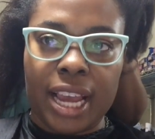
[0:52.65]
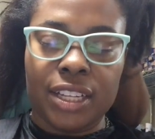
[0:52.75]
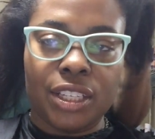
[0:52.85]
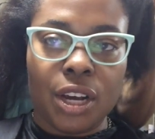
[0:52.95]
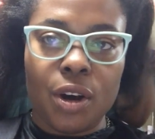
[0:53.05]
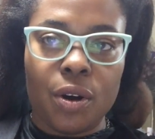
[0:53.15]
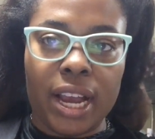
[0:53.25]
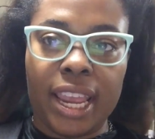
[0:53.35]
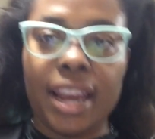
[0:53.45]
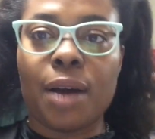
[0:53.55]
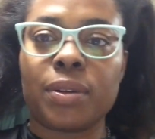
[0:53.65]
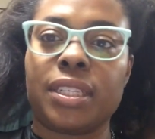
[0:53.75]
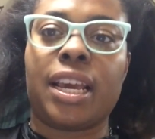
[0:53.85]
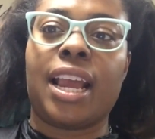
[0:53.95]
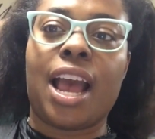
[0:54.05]
And so, again, I
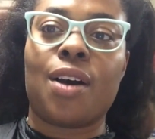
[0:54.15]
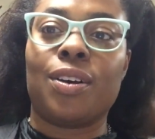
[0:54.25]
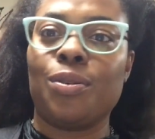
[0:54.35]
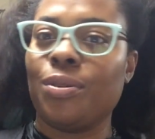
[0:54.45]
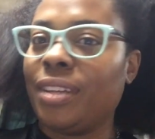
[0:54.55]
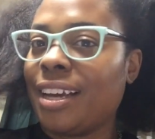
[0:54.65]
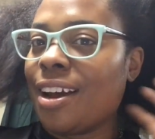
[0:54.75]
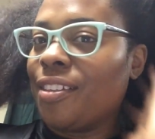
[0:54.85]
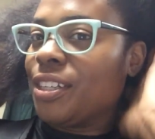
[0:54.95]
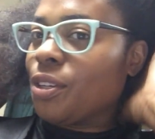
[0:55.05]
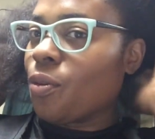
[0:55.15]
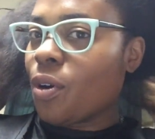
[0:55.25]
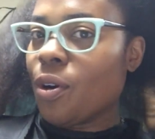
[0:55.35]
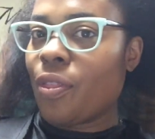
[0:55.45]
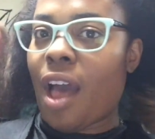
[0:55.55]
was saying how, ooh, look at all this growth.